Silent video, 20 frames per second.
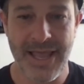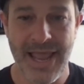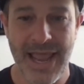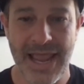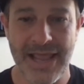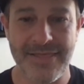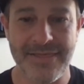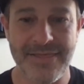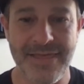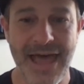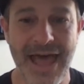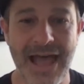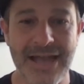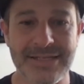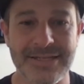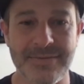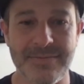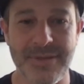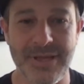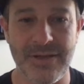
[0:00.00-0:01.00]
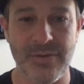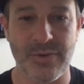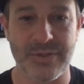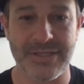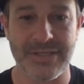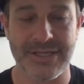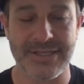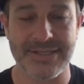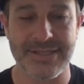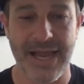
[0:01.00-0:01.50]
And that to me
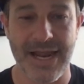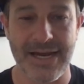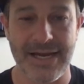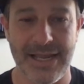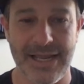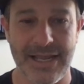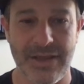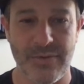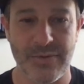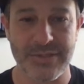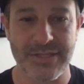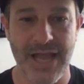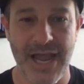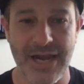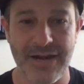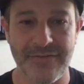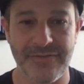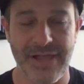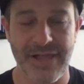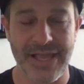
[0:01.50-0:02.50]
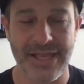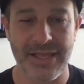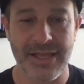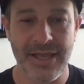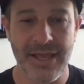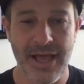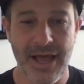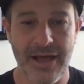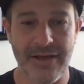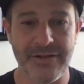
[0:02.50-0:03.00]
was exciting. It was kind of like
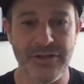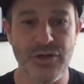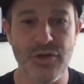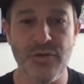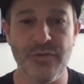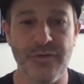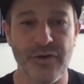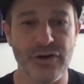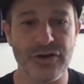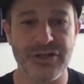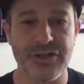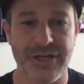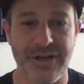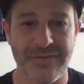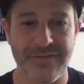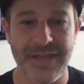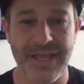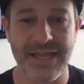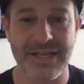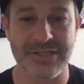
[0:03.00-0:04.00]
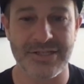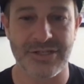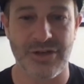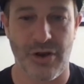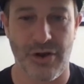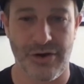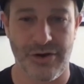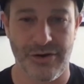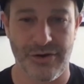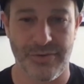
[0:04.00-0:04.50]
a new version of
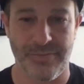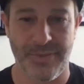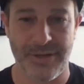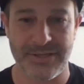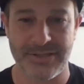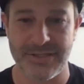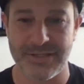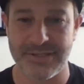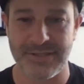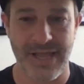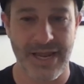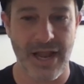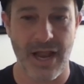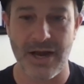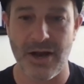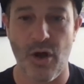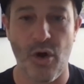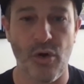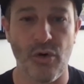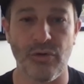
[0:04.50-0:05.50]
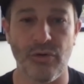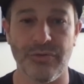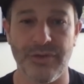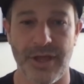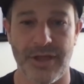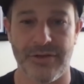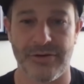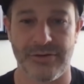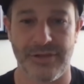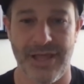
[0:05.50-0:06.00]
Kickstarter, but just like on a whole
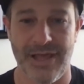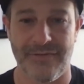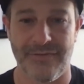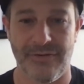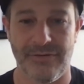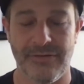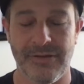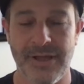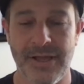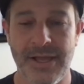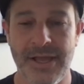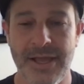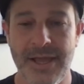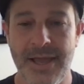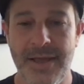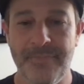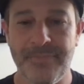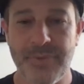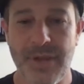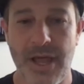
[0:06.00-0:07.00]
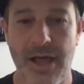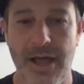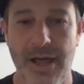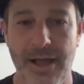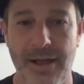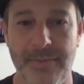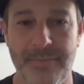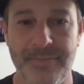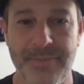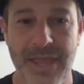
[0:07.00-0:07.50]
nother level.
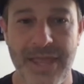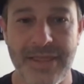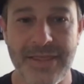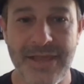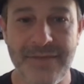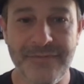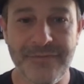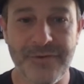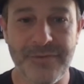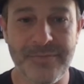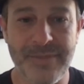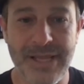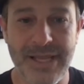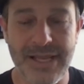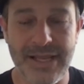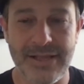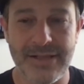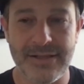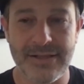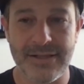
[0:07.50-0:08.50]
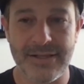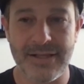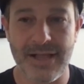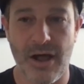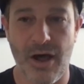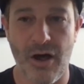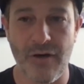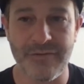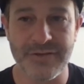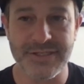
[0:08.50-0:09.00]
And then for me,
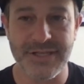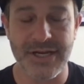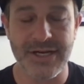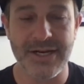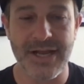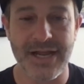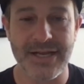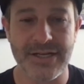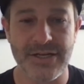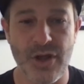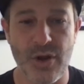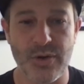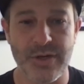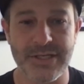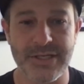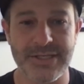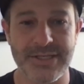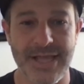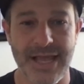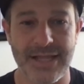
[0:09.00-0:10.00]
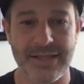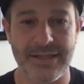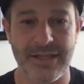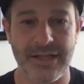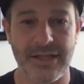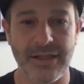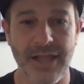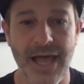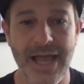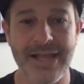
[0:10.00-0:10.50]
all of a sudden, I noticed that the
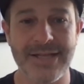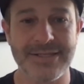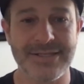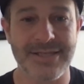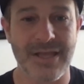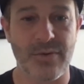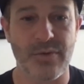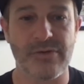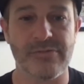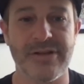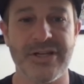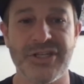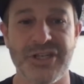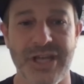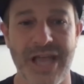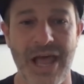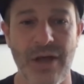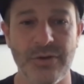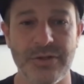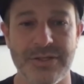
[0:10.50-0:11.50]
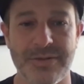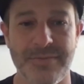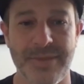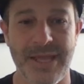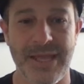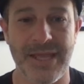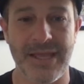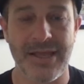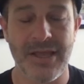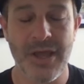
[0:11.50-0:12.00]
clients that were reaching out to
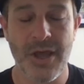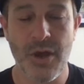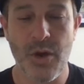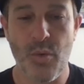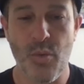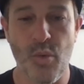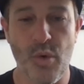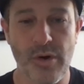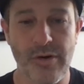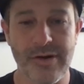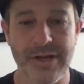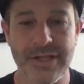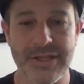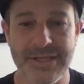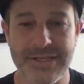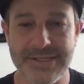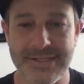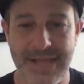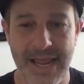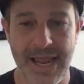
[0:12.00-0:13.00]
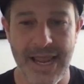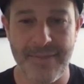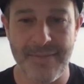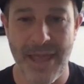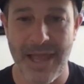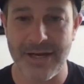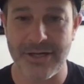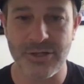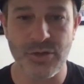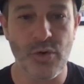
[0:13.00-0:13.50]
me weren't the same
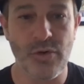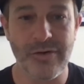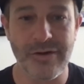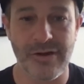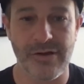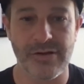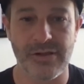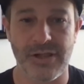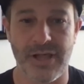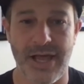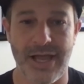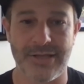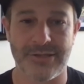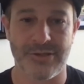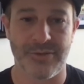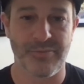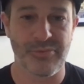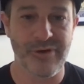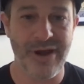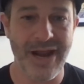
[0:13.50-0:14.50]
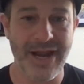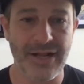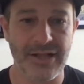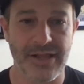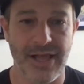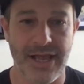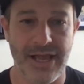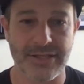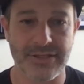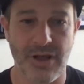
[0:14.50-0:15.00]
editorial clients or brand
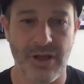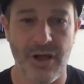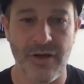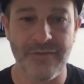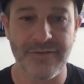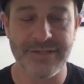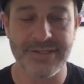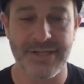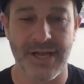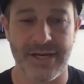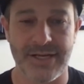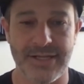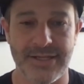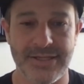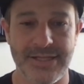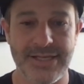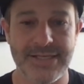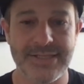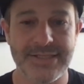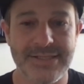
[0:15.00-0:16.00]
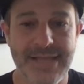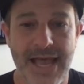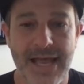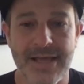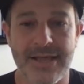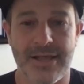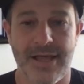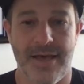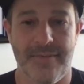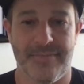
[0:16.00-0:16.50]
clients. All of a sudden, these tech
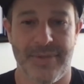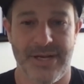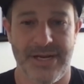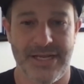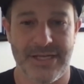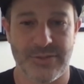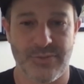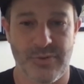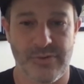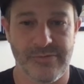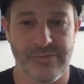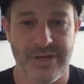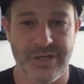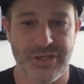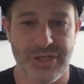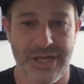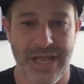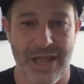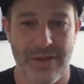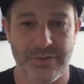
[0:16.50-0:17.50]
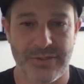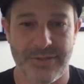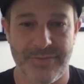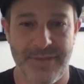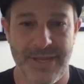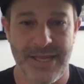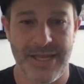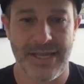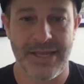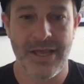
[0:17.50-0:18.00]
companies were reaching out to
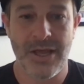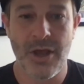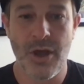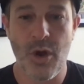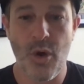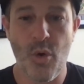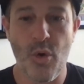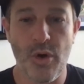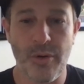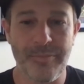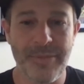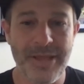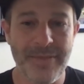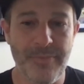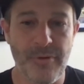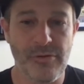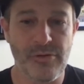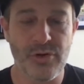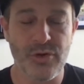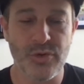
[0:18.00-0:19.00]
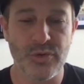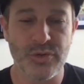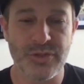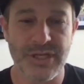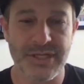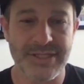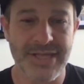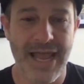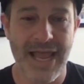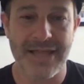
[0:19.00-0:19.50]
me, or people who
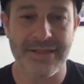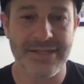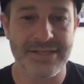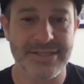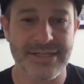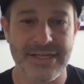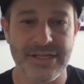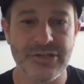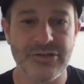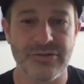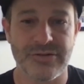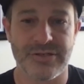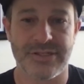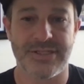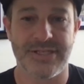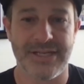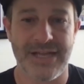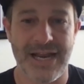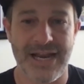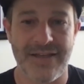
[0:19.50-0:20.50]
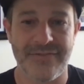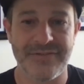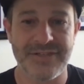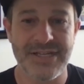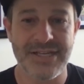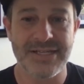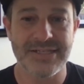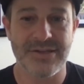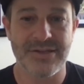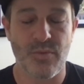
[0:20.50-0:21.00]
just had this interest in
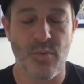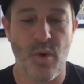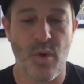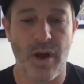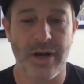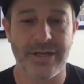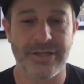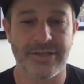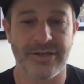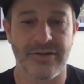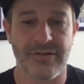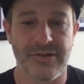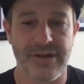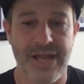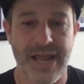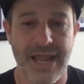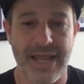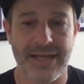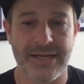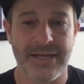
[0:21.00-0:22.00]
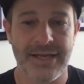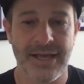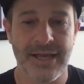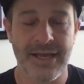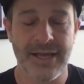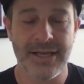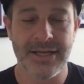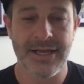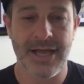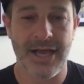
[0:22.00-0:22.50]
NFTs and wanted to create
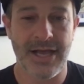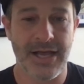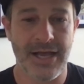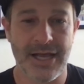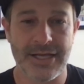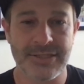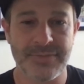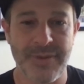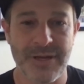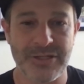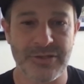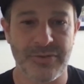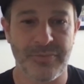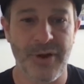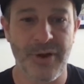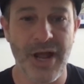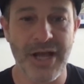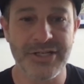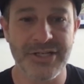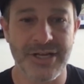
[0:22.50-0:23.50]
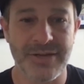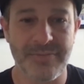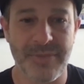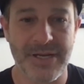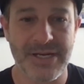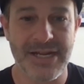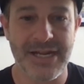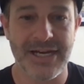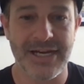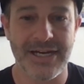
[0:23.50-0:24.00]
a special project
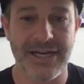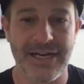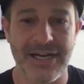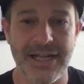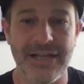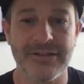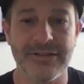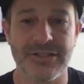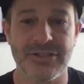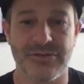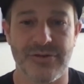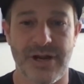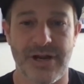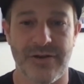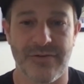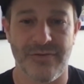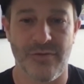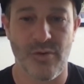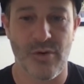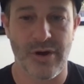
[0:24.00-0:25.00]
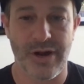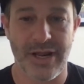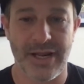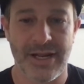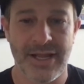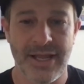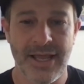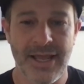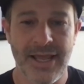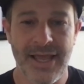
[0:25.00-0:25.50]
but needed an illustrator for
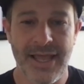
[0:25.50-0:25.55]
it.